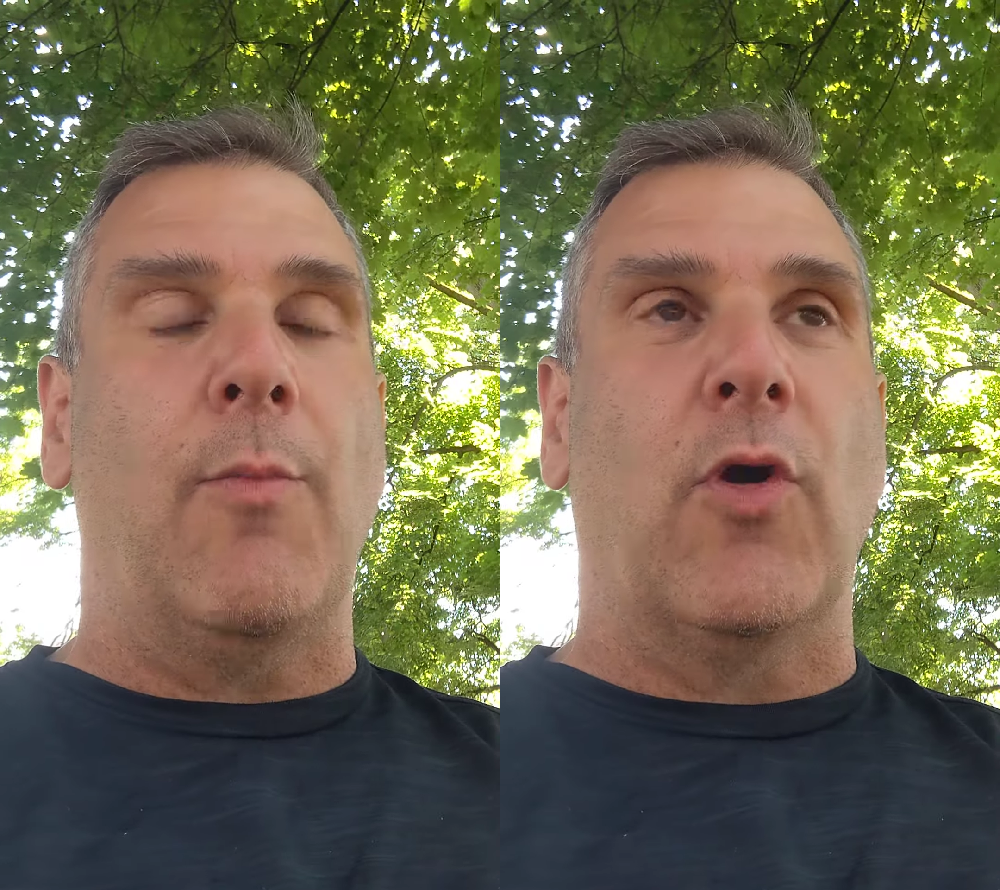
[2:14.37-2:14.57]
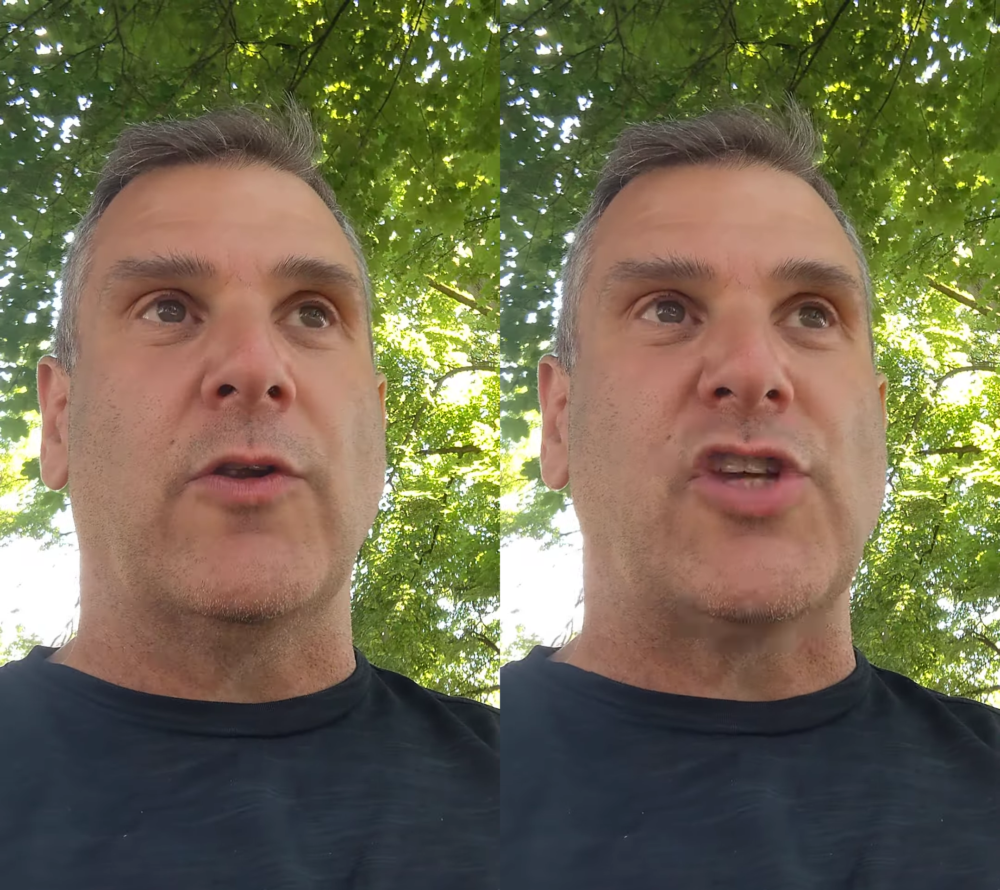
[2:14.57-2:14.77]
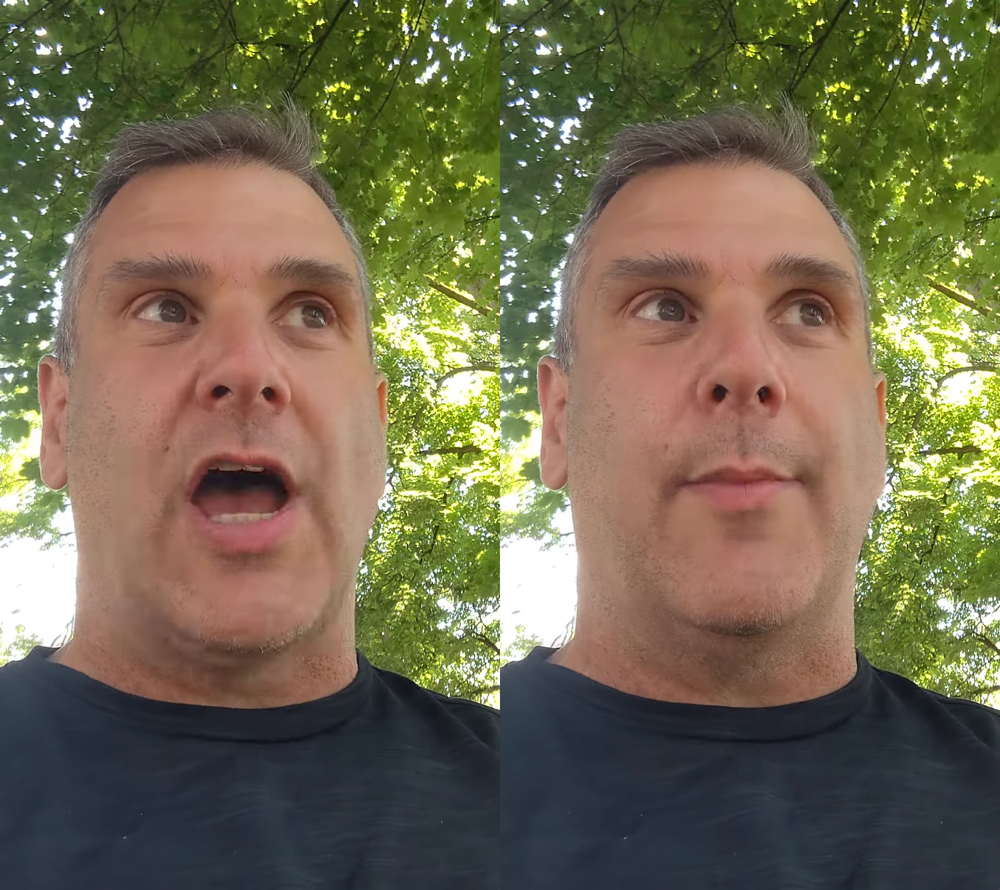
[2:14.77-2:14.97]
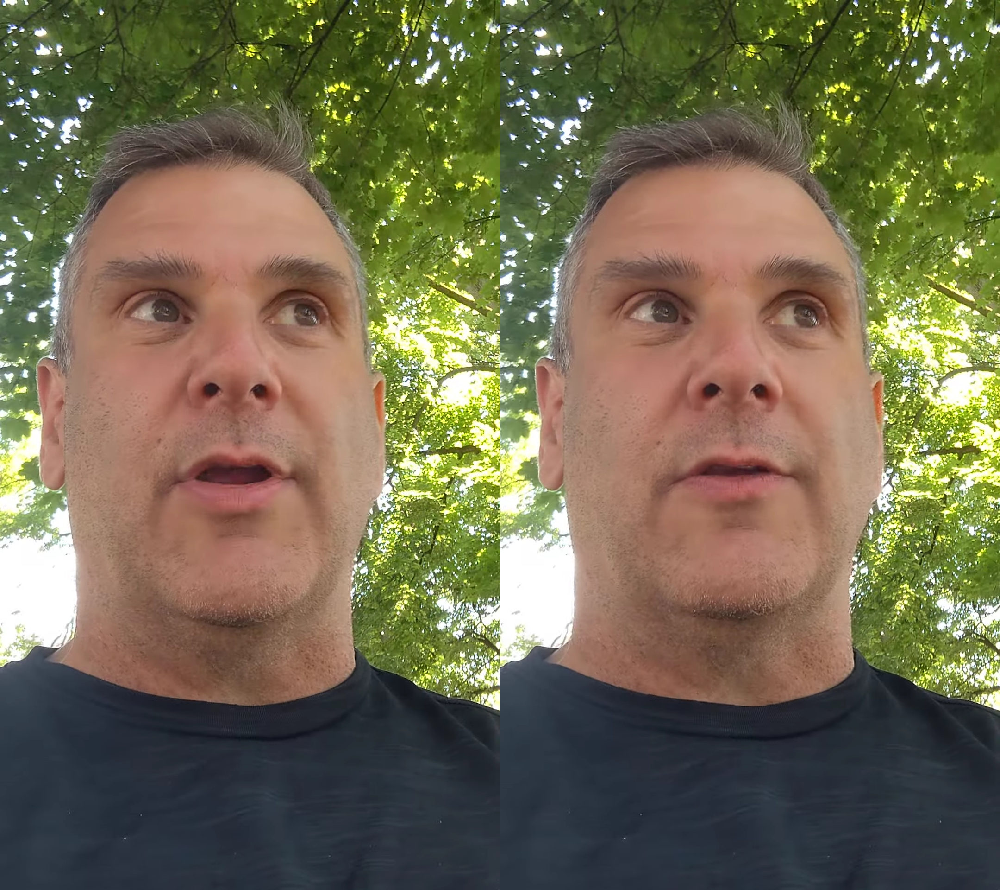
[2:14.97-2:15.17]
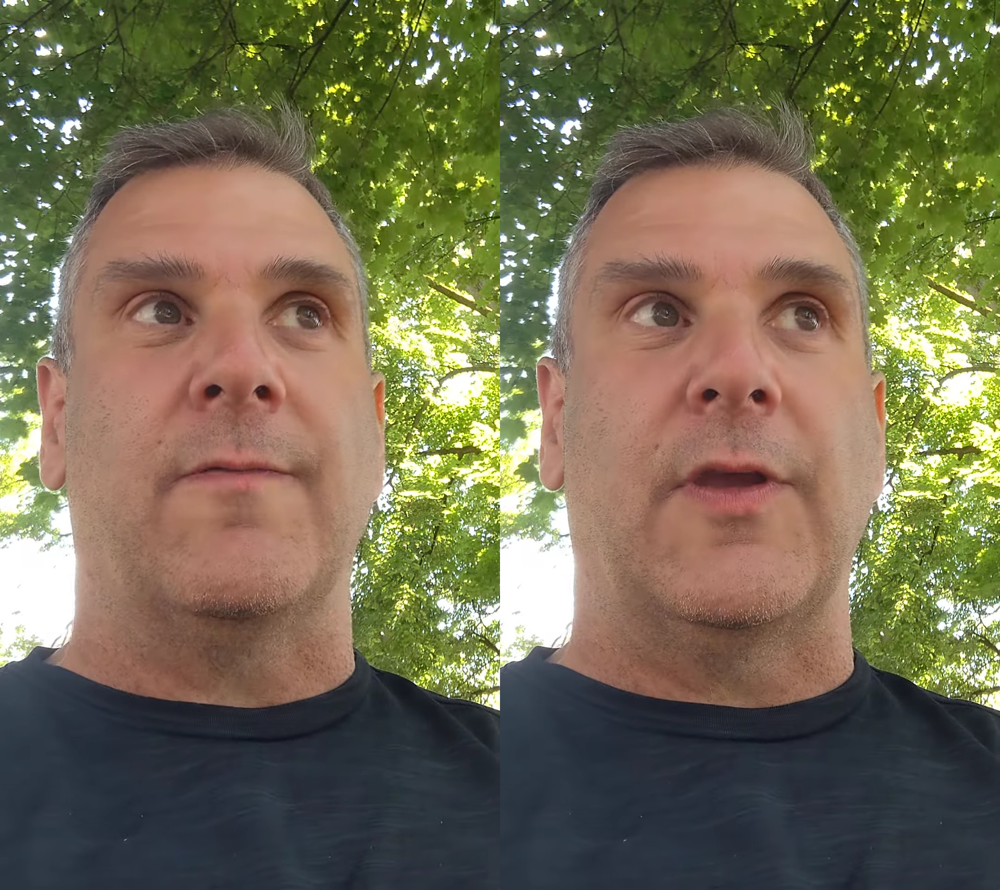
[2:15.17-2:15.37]
more job
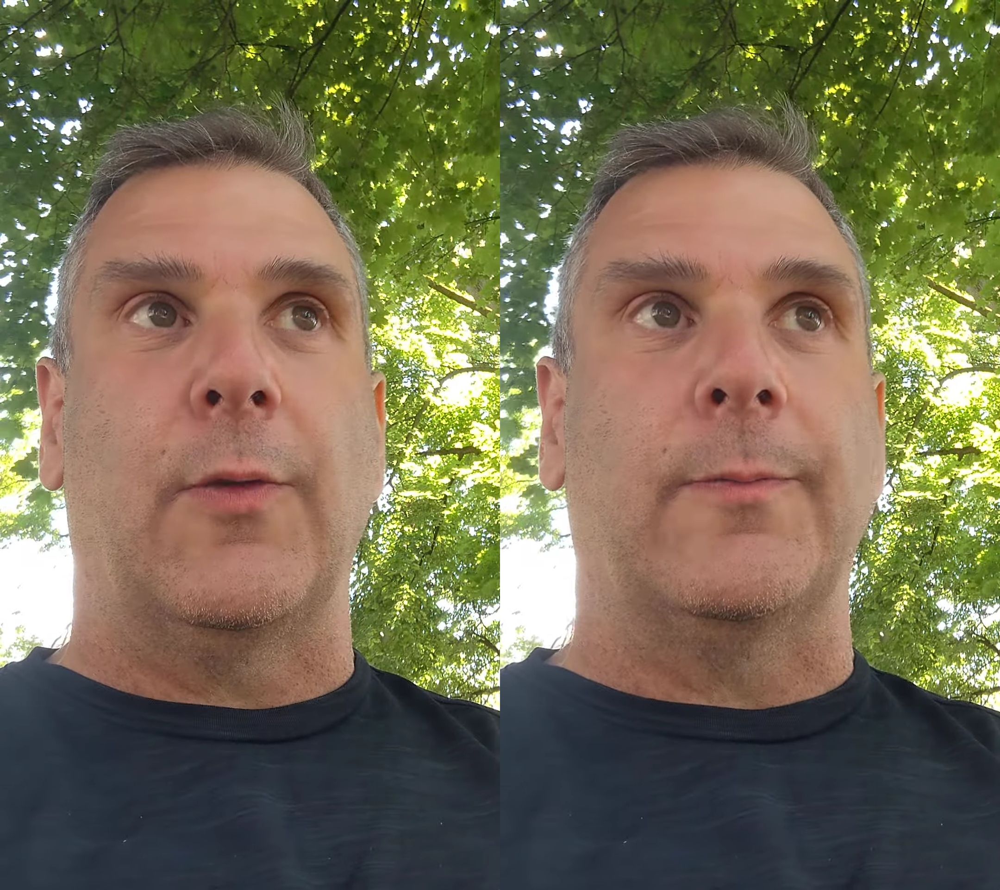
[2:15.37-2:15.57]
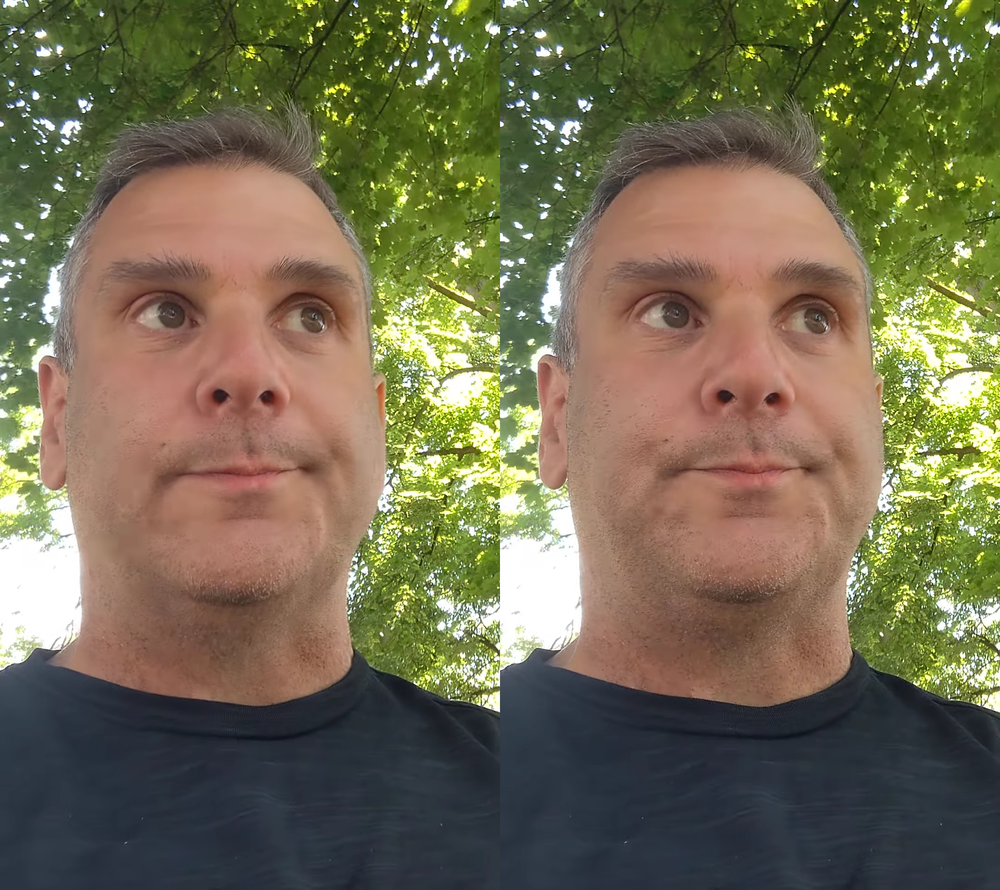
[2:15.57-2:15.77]
interview.